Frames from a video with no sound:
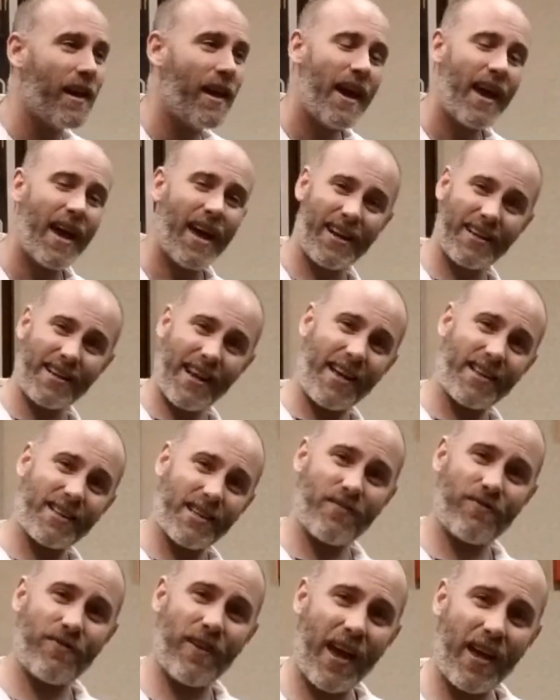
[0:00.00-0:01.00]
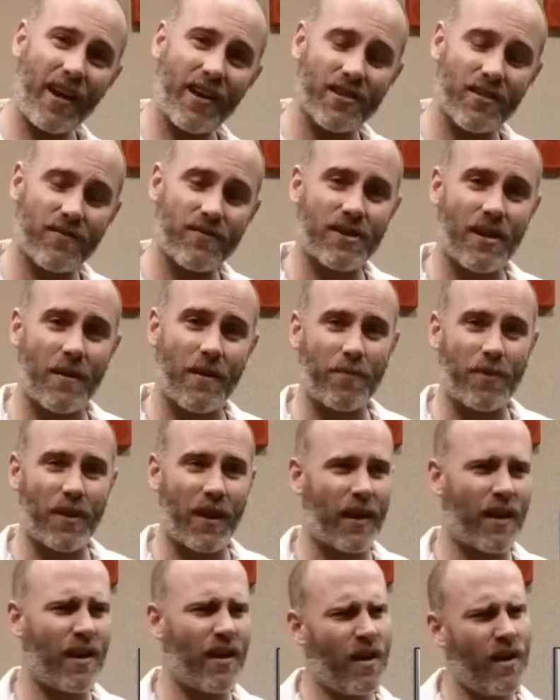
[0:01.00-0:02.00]
And it takes advantage of
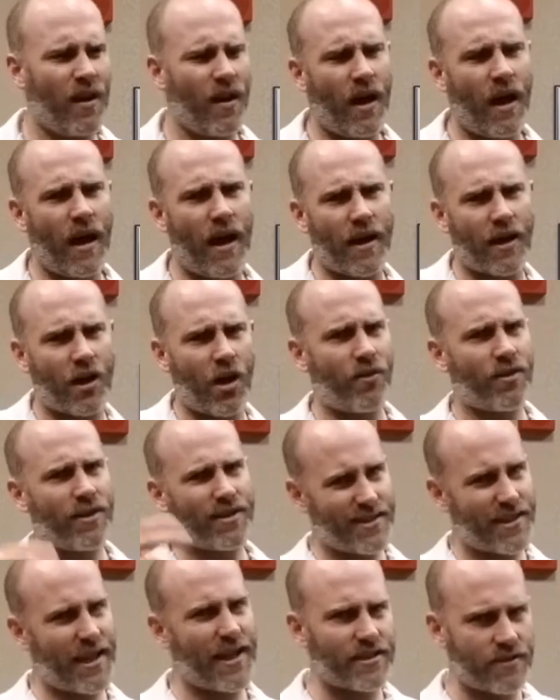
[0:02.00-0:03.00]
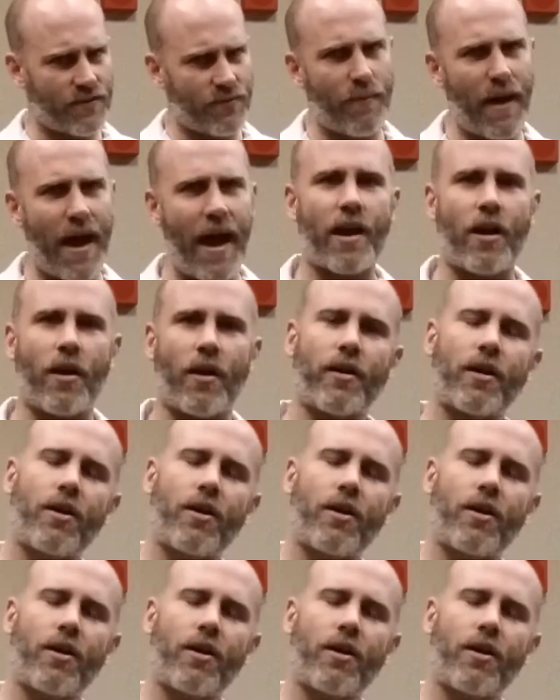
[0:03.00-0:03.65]
something called the states of matter,